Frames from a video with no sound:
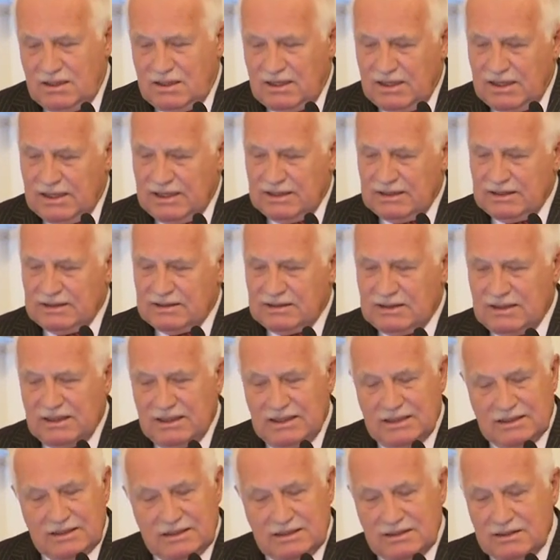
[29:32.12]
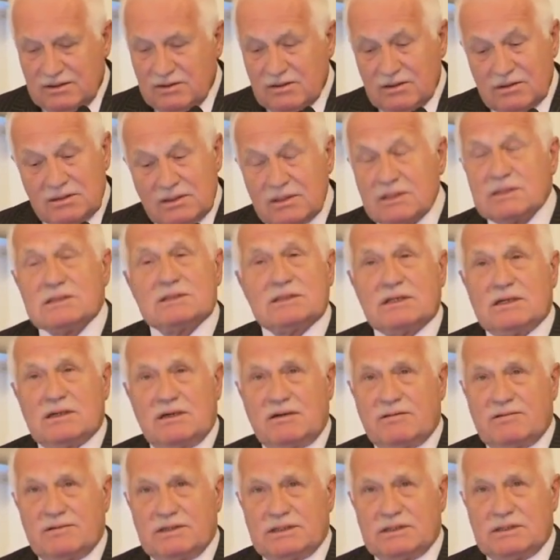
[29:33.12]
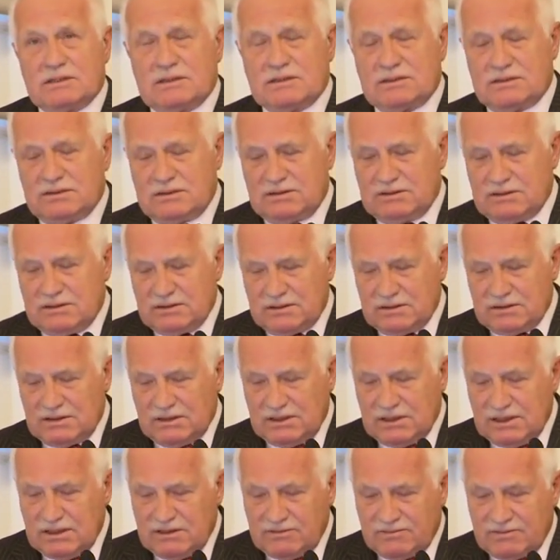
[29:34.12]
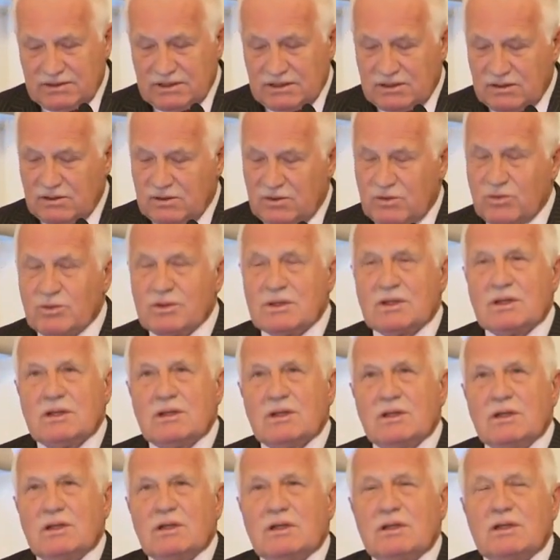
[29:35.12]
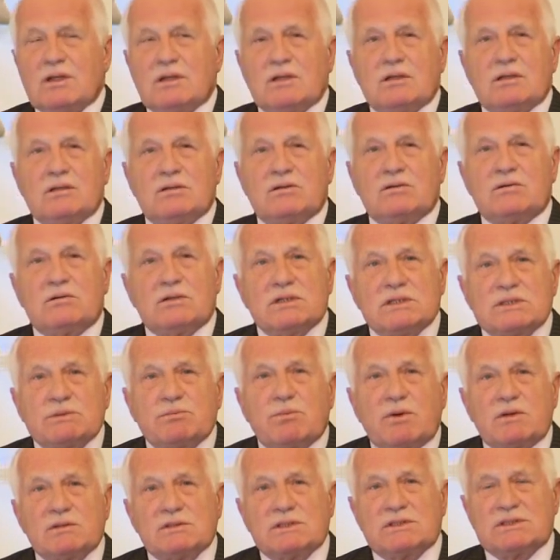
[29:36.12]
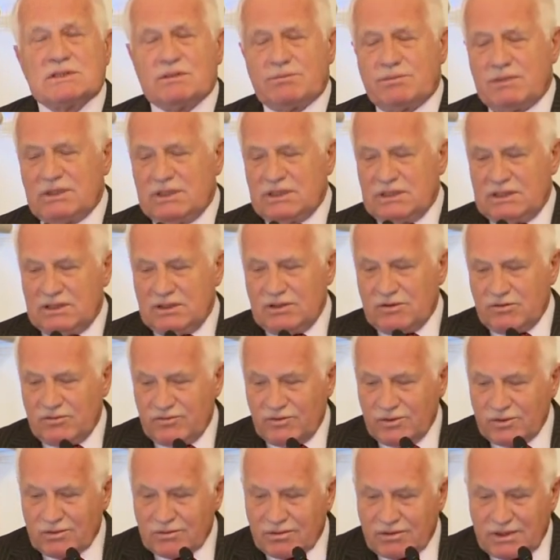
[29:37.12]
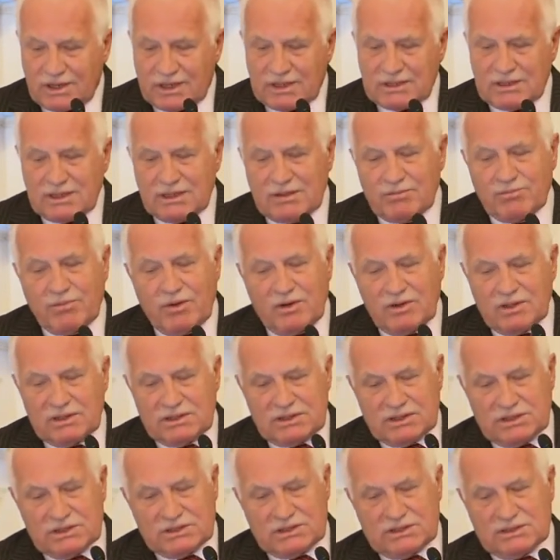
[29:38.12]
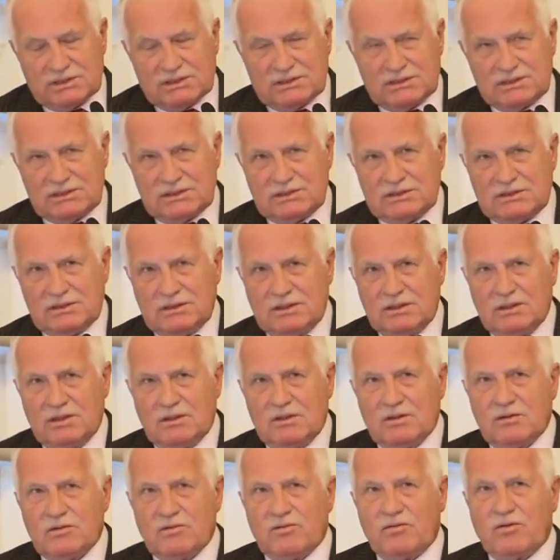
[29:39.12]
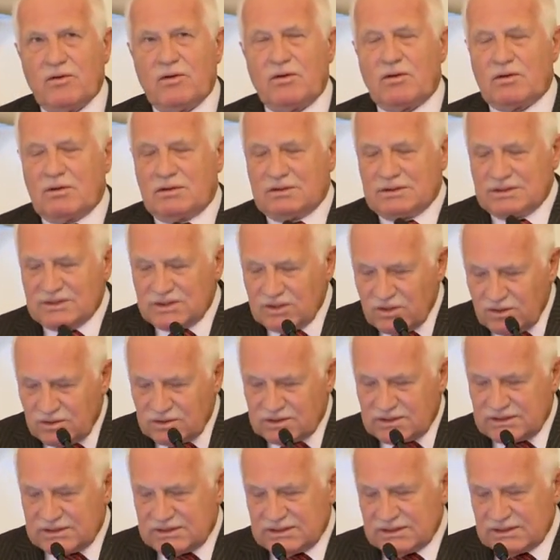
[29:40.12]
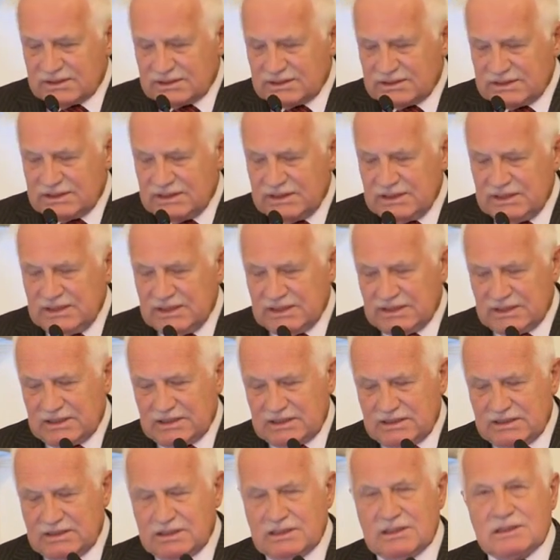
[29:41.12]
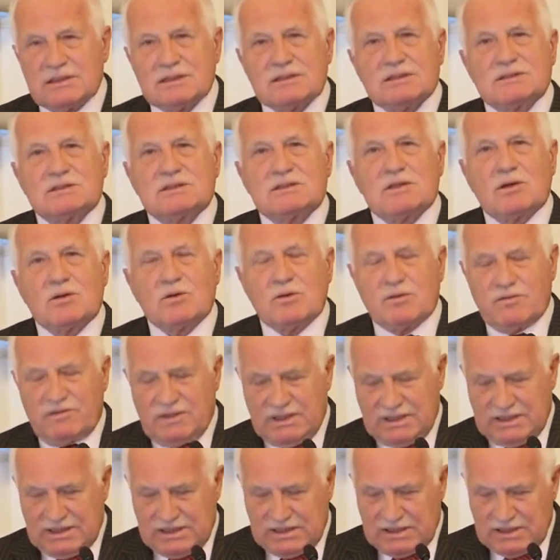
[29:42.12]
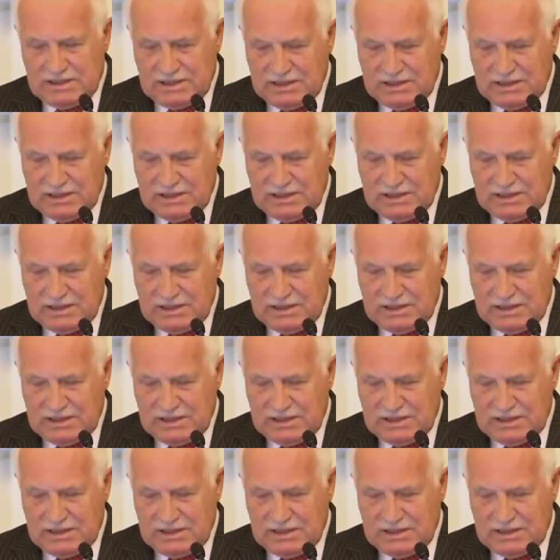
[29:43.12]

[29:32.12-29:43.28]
and they did not deserve it, even though the responsibility of Ukrainian politicians for not succeeding in solving